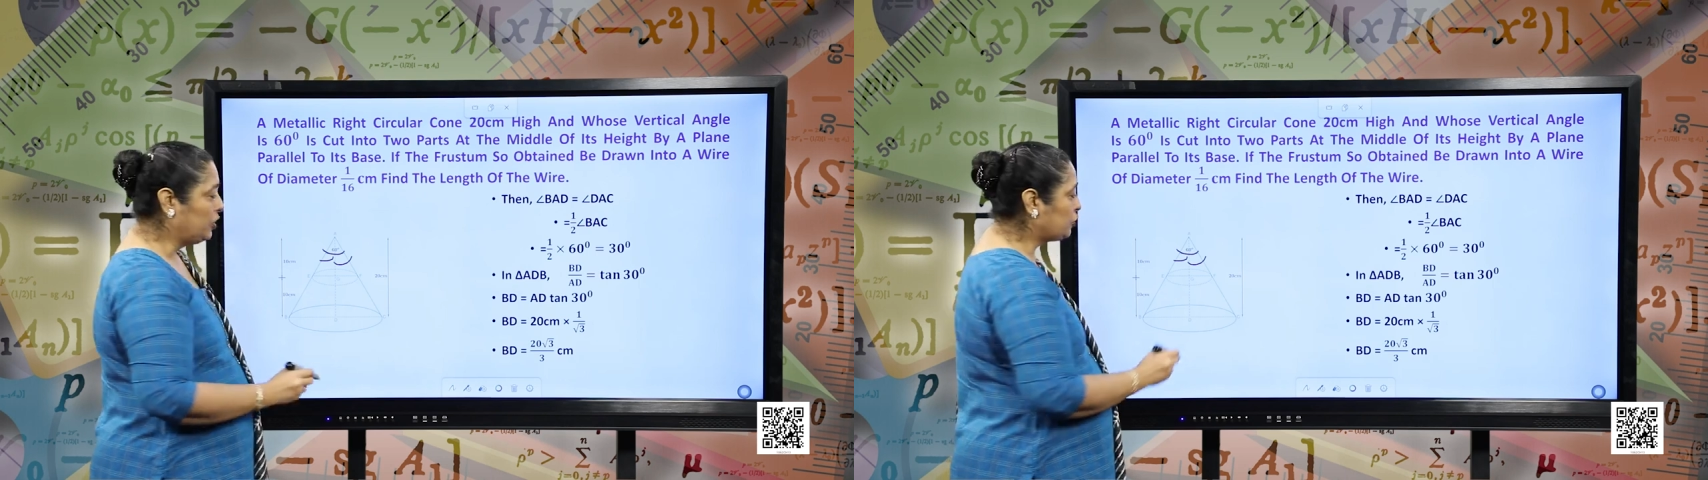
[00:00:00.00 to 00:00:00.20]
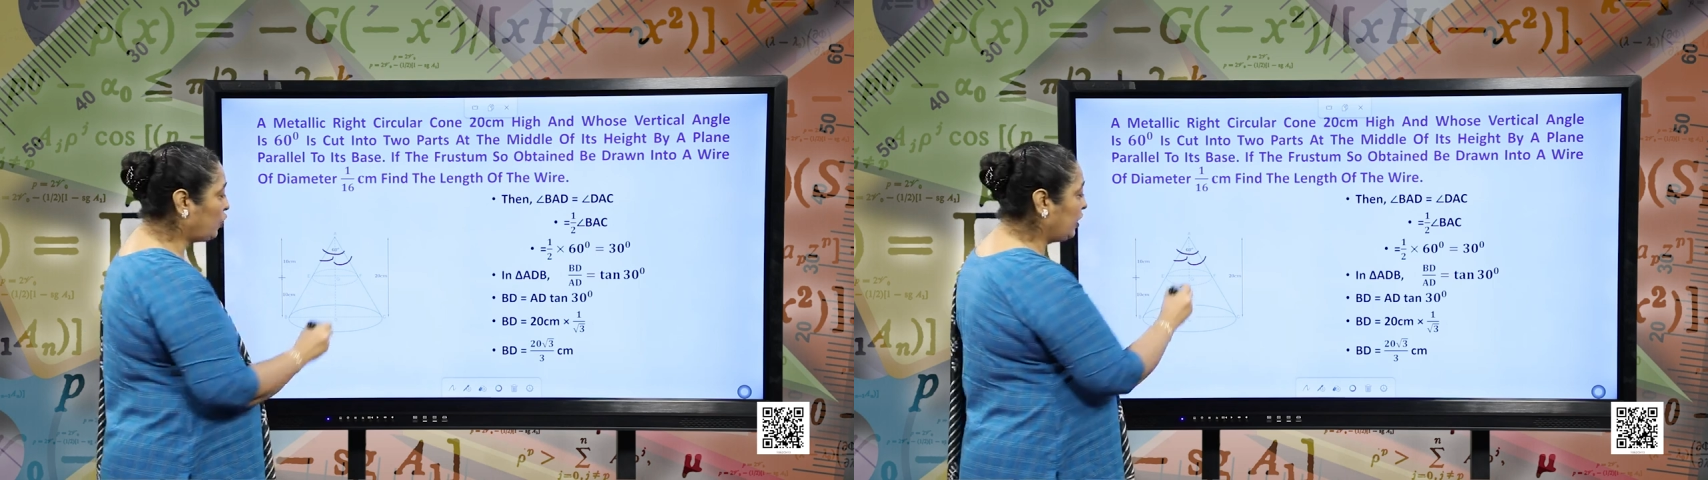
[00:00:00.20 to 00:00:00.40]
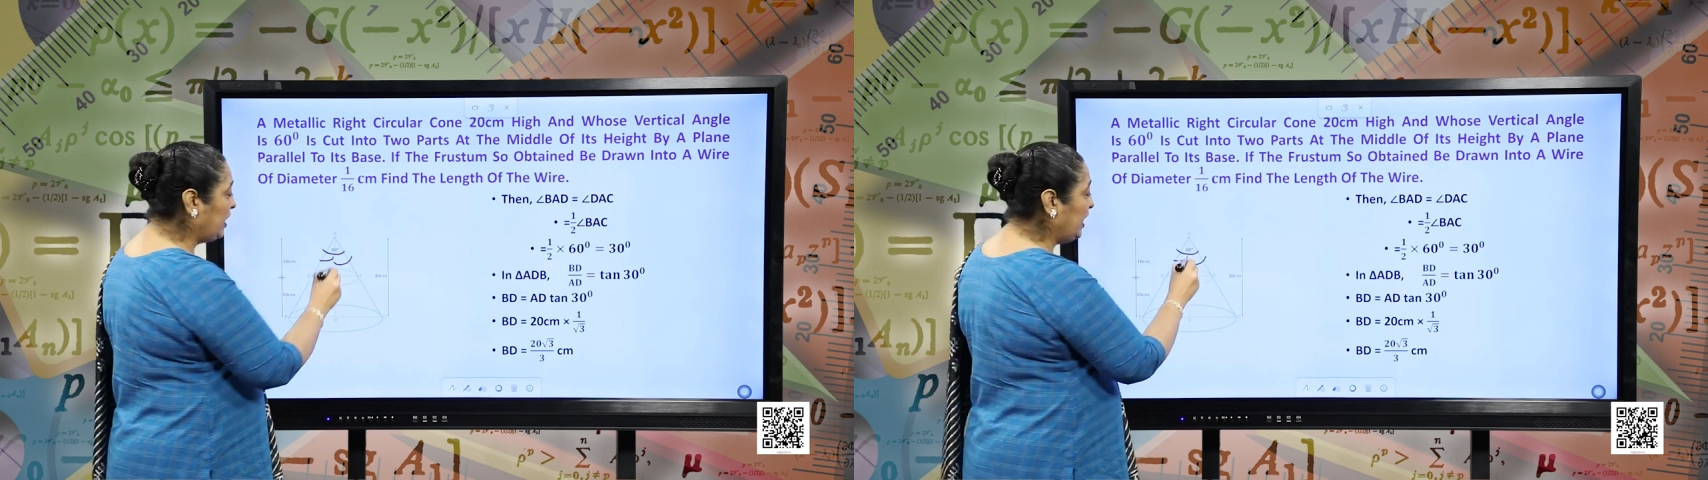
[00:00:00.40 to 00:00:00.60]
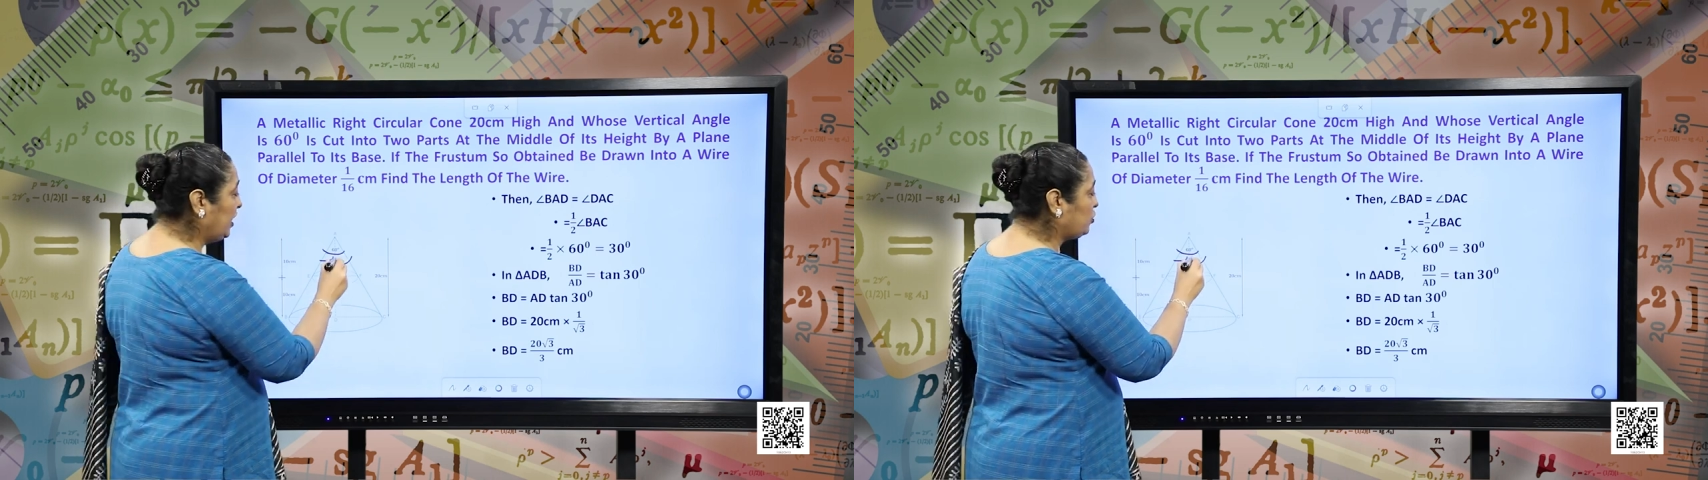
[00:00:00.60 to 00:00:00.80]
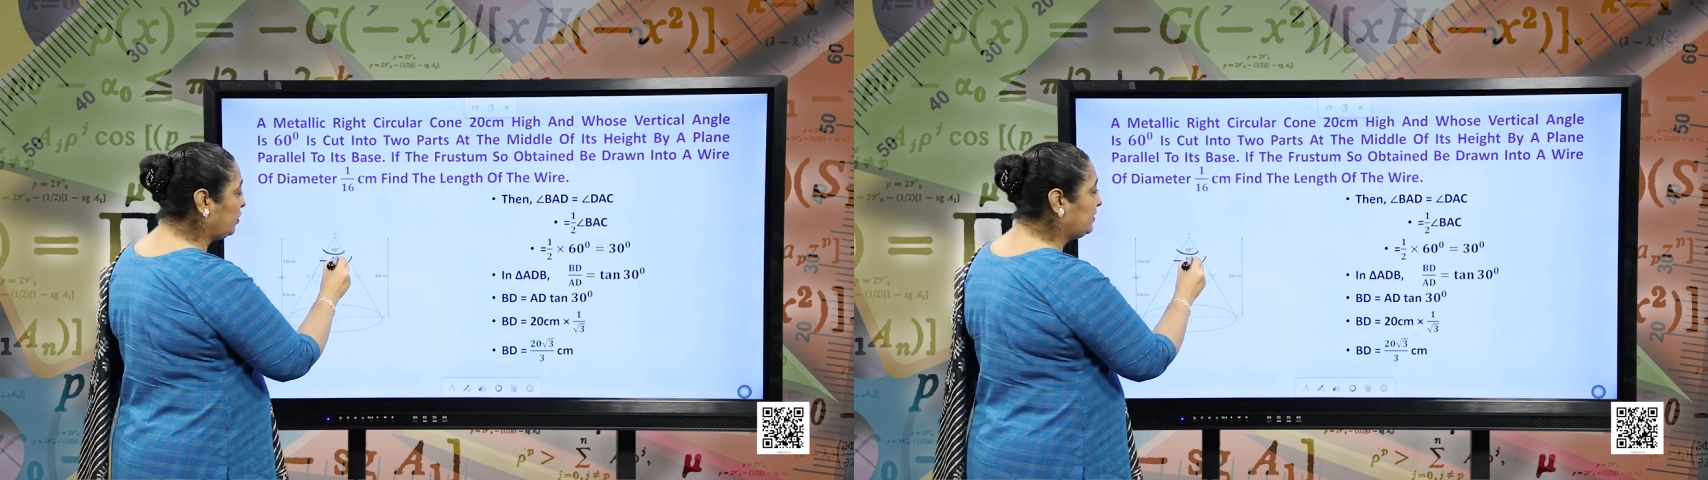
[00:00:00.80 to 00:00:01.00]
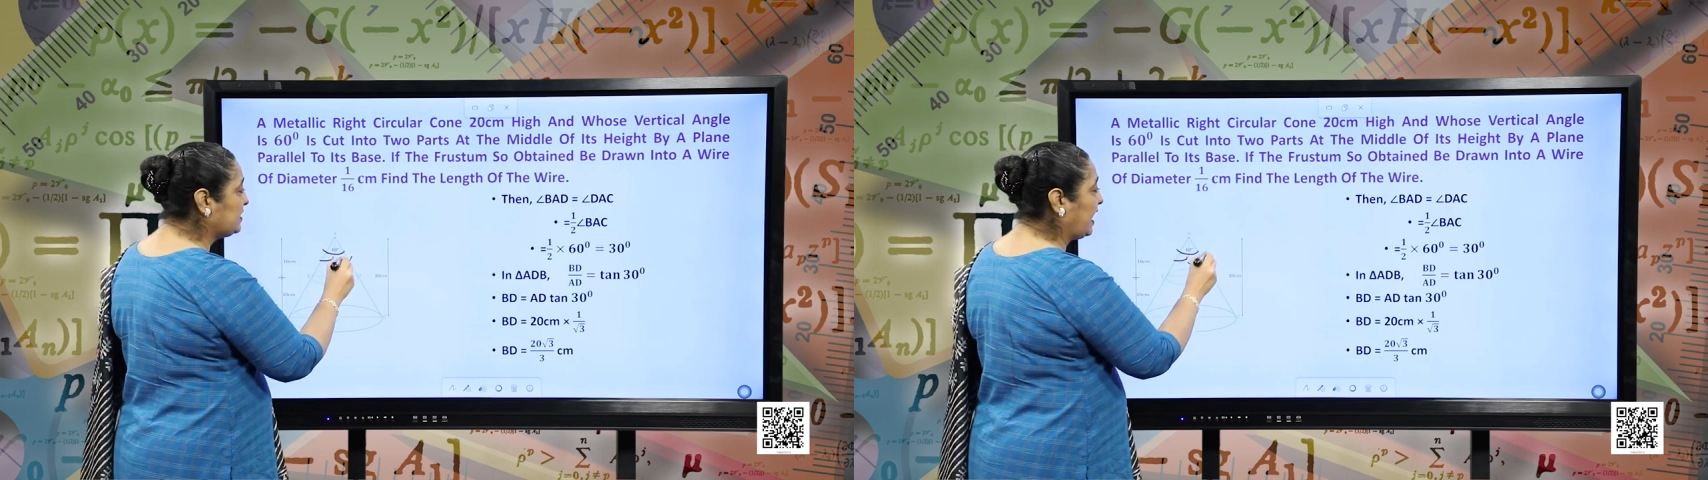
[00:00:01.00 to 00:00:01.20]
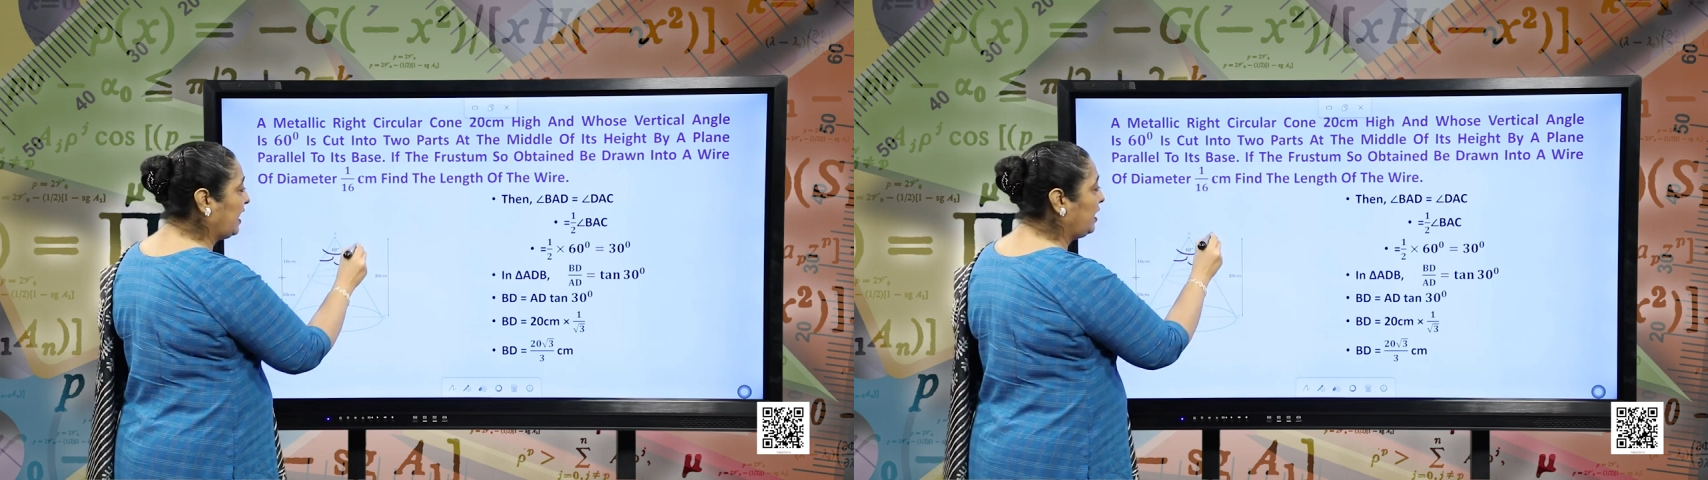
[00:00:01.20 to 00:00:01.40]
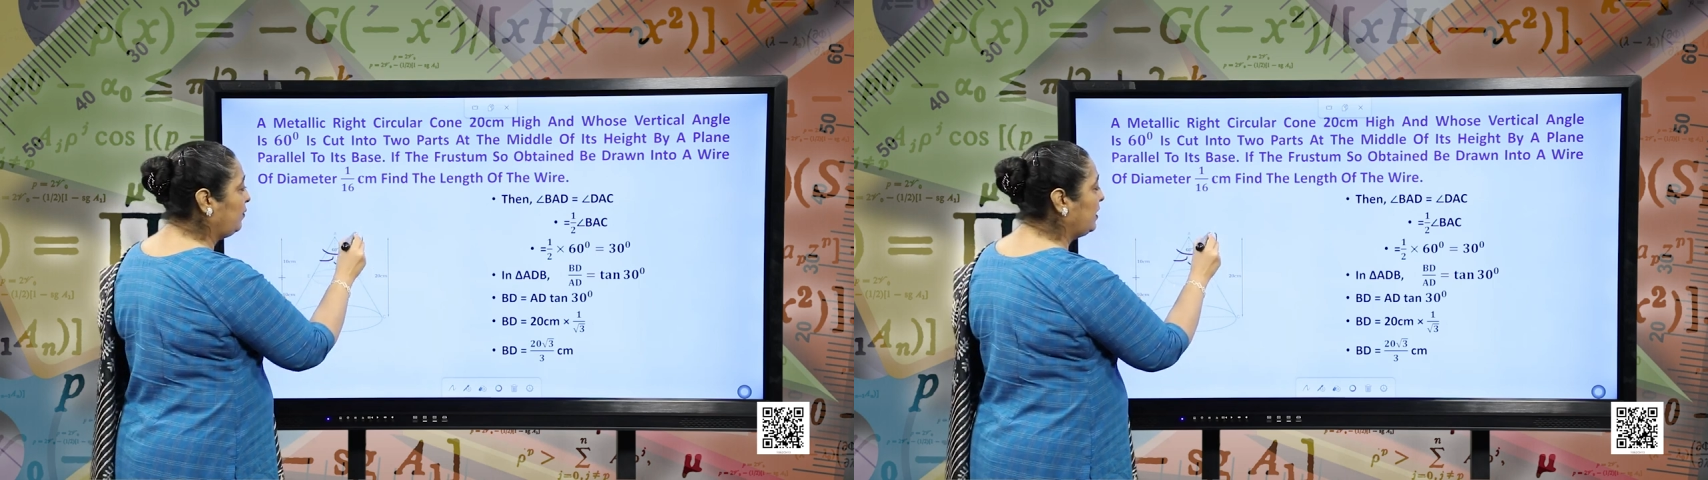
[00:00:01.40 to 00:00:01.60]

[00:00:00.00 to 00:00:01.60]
So, each of this angle